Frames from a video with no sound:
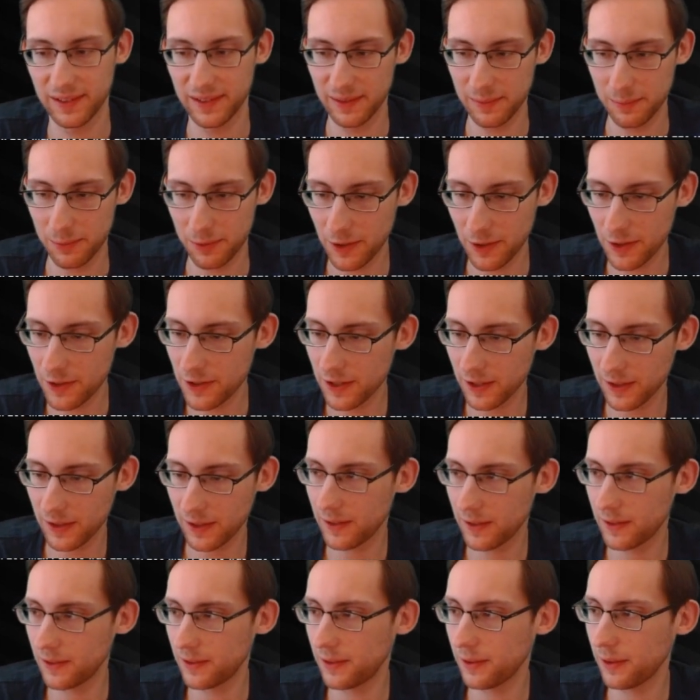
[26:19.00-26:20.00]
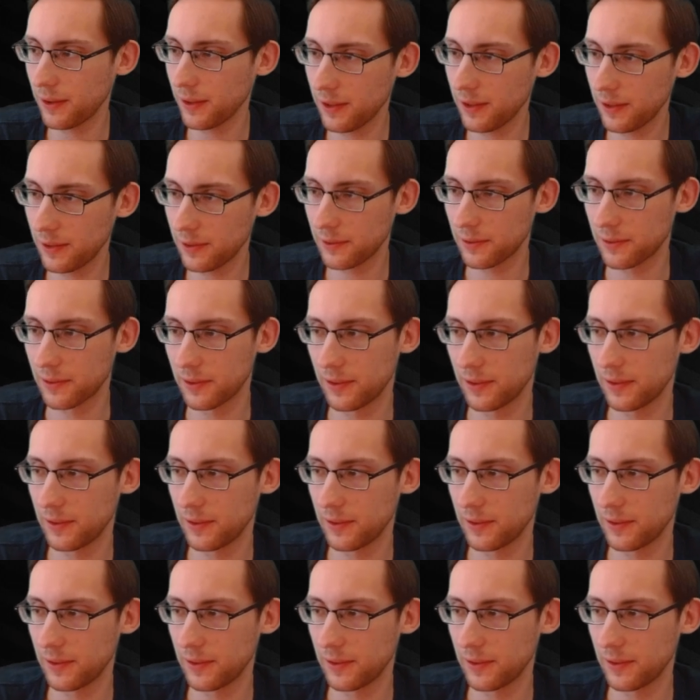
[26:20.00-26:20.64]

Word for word: Appreciate that a lot, thank you.